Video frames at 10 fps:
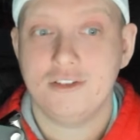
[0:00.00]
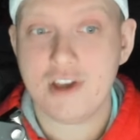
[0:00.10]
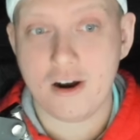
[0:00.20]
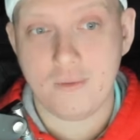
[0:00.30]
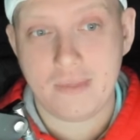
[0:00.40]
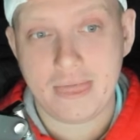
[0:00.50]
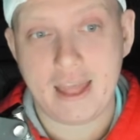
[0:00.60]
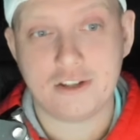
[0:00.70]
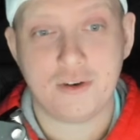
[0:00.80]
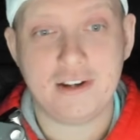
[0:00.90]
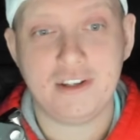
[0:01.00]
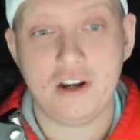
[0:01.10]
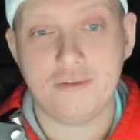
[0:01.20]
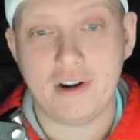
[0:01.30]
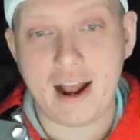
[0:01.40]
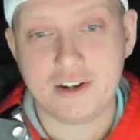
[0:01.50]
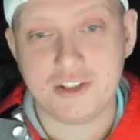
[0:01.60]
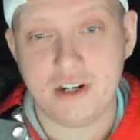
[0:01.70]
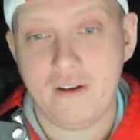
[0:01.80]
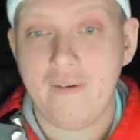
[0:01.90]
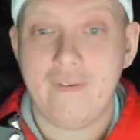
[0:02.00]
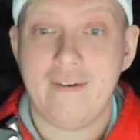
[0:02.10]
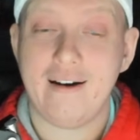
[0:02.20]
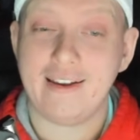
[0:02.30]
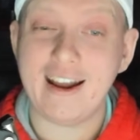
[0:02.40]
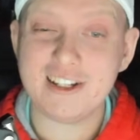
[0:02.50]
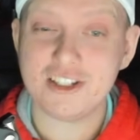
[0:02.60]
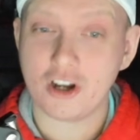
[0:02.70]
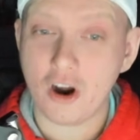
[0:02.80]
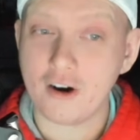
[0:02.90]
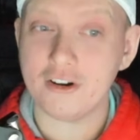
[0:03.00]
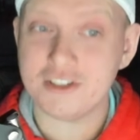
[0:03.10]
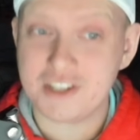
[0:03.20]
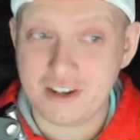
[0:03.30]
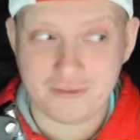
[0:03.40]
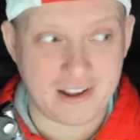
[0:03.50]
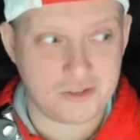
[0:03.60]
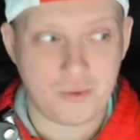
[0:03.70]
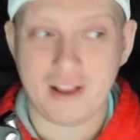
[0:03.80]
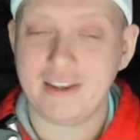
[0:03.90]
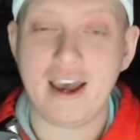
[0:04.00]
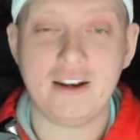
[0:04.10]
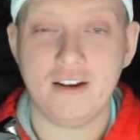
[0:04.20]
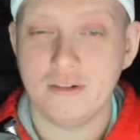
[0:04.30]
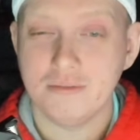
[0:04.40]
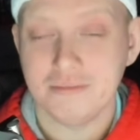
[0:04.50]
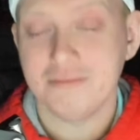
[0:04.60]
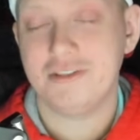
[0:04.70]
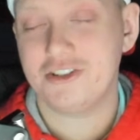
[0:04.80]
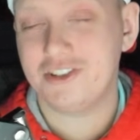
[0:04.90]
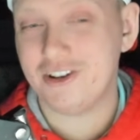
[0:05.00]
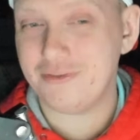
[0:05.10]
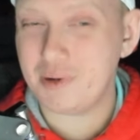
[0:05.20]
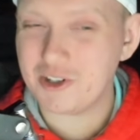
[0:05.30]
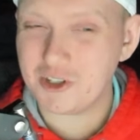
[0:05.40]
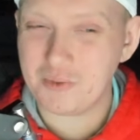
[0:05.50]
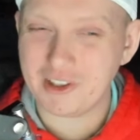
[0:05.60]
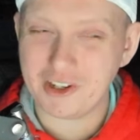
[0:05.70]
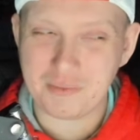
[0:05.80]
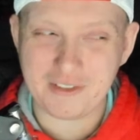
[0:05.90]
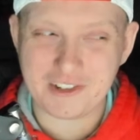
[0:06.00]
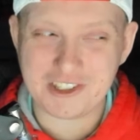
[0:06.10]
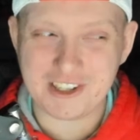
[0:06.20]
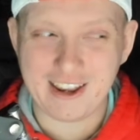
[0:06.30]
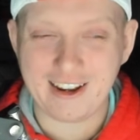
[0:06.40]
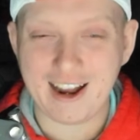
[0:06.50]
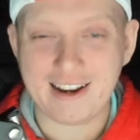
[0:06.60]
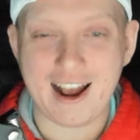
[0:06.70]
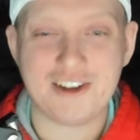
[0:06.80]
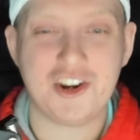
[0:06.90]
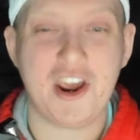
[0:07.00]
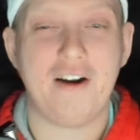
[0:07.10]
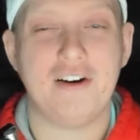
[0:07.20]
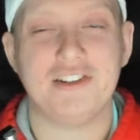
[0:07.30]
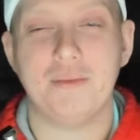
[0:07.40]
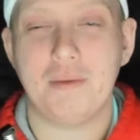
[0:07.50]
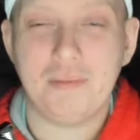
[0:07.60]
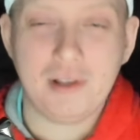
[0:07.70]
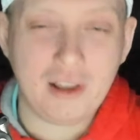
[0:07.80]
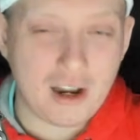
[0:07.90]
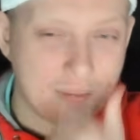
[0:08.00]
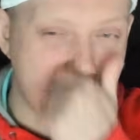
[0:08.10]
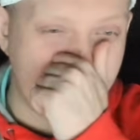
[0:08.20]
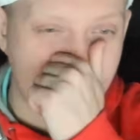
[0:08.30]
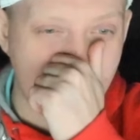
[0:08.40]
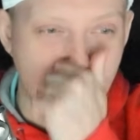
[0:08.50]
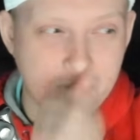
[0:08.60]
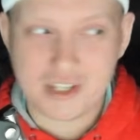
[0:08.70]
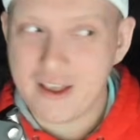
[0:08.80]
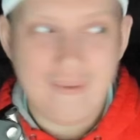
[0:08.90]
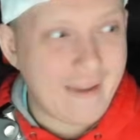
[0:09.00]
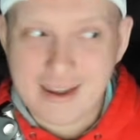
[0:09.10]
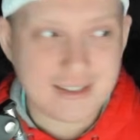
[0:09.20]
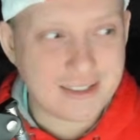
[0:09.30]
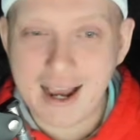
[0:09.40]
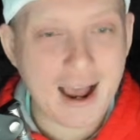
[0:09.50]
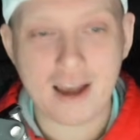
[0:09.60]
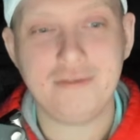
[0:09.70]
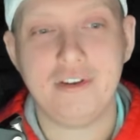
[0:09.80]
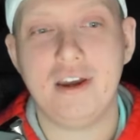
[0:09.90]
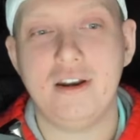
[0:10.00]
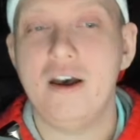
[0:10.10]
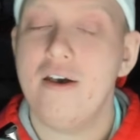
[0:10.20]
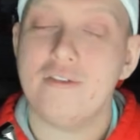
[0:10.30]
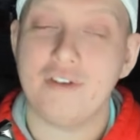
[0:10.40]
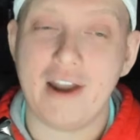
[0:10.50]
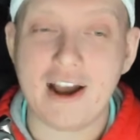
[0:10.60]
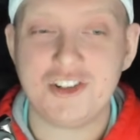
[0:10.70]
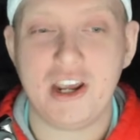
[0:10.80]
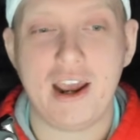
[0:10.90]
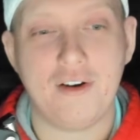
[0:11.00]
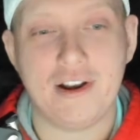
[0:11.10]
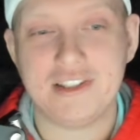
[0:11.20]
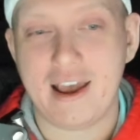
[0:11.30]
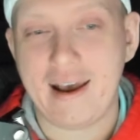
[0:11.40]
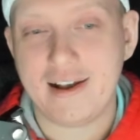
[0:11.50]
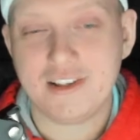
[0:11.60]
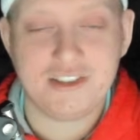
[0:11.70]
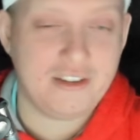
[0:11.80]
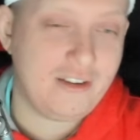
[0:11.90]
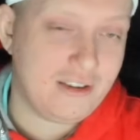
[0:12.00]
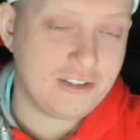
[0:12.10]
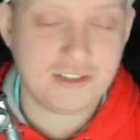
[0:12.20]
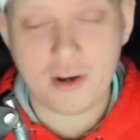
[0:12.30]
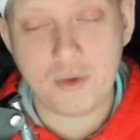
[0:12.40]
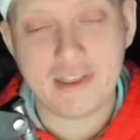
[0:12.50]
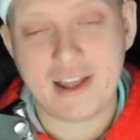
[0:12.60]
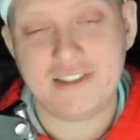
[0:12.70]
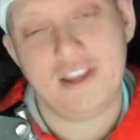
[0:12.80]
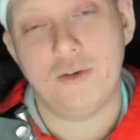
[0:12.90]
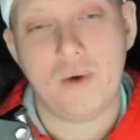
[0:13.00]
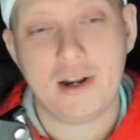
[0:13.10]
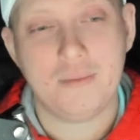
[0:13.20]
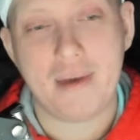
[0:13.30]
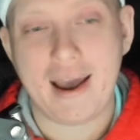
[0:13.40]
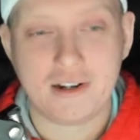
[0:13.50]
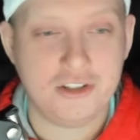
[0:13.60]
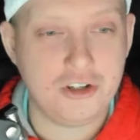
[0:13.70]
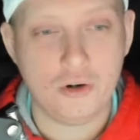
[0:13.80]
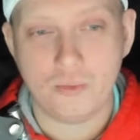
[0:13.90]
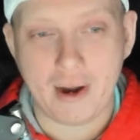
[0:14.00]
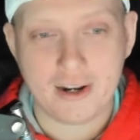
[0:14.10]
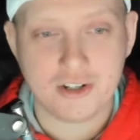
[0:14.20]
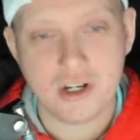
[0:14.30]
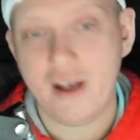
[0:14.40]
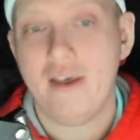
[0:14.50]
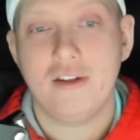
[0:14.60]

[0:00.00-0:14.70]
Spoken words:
So, that's great to hear for Najee. Against the Cardinals defense, while again, there still appears to be a little bit of a stink on Najee Harris, I'm going to plug my nose and dive in for Najee Harris as someone that's in the running back 2 range.